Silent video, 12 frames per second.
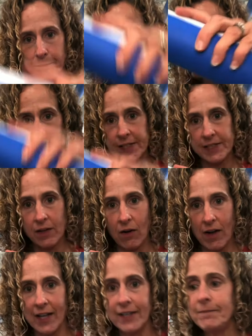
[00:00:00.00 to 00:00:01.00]
put this
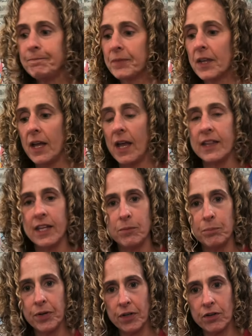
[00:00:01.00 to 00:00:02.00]
on and then
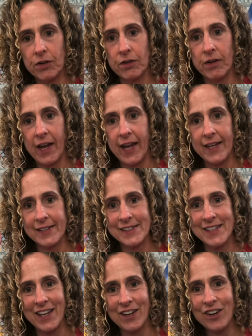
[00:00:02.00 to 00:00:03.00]
put your hands
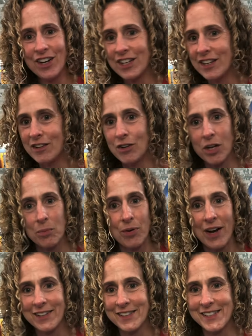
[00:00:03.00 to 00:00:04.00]
here and you can
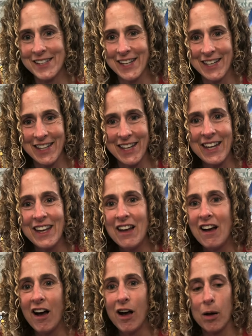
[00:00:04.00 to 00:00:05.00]
practice kicking.
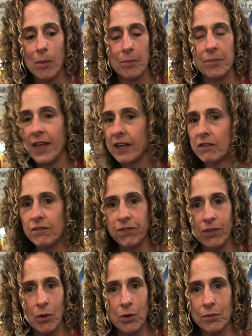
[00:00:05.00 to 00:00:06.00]
They can
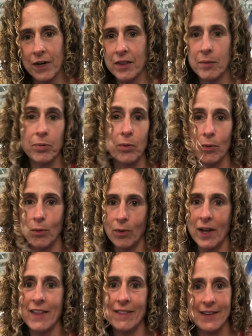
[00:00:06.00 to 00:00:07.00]
float around the pool
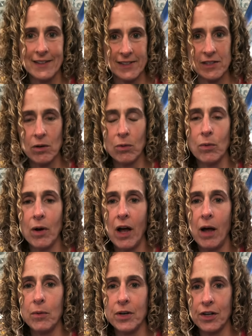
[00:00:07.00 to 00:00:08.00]
in this, so
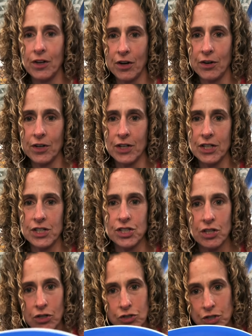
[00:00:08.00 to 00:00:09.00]
I would encourage
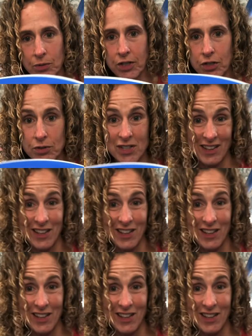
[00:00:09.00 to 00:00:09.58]
using